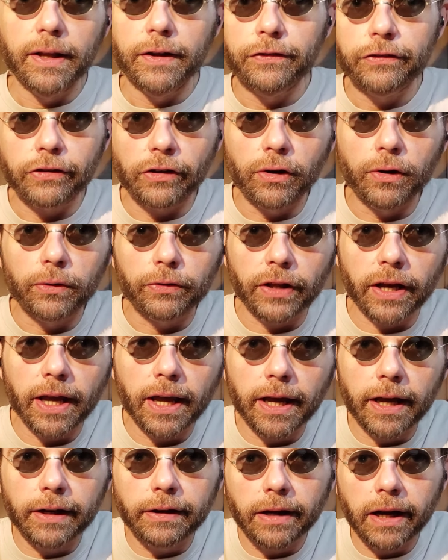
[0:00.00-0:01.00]
So the
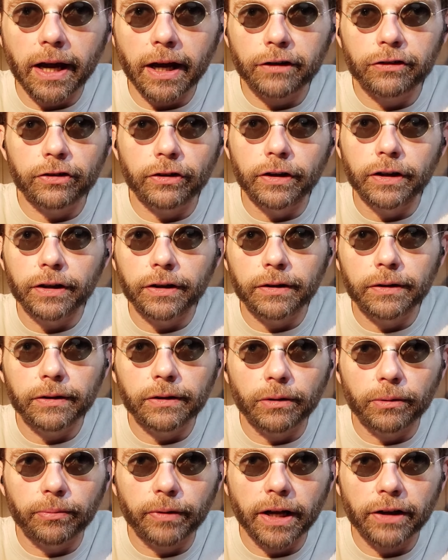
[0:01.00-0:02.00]
head actually
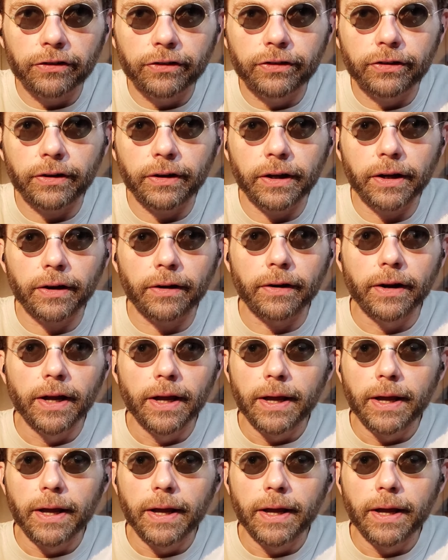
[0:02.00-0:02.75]
rests in here.